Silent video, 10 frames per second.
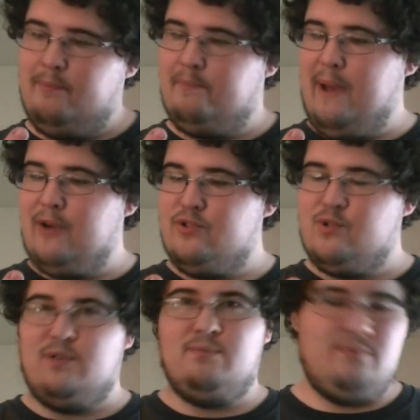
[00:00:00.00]
Power
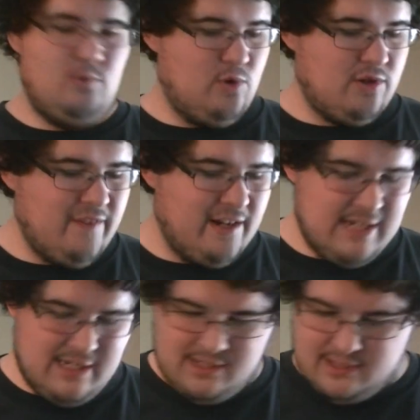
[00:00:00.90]
drill works
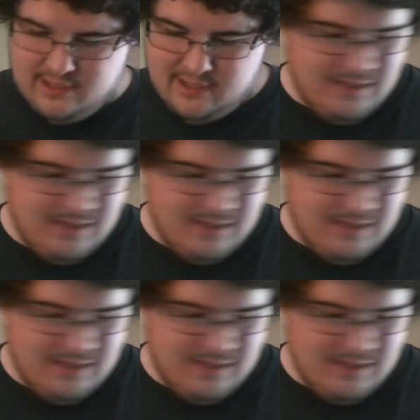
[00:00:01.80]
fantastically.